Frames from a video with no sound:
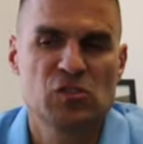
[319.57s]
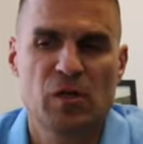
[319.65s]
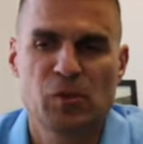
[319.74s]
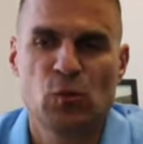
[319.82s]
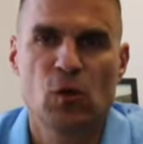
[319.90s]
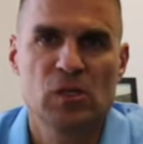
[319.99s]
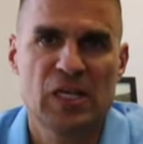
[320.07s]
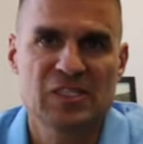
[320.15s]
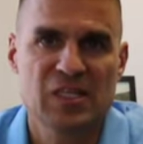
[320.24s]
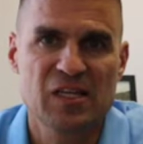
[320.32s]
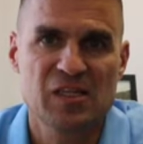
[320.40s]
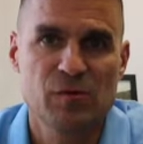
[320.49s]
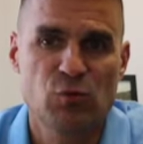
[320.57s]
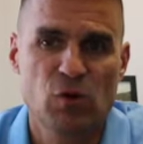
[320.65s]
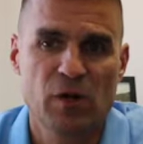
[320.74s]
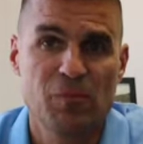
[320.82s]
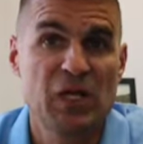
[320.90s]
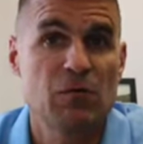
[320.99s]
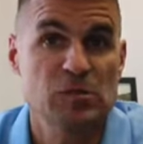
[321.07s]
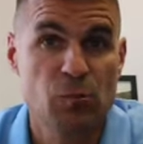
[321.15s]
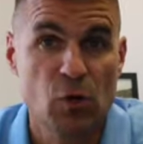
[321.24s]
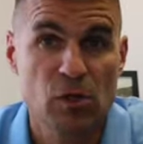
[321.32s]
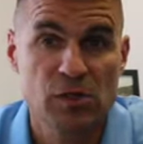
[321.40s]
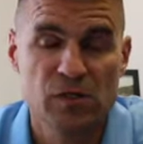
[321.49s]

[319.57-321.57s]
Army World Class Athlete program that I was a part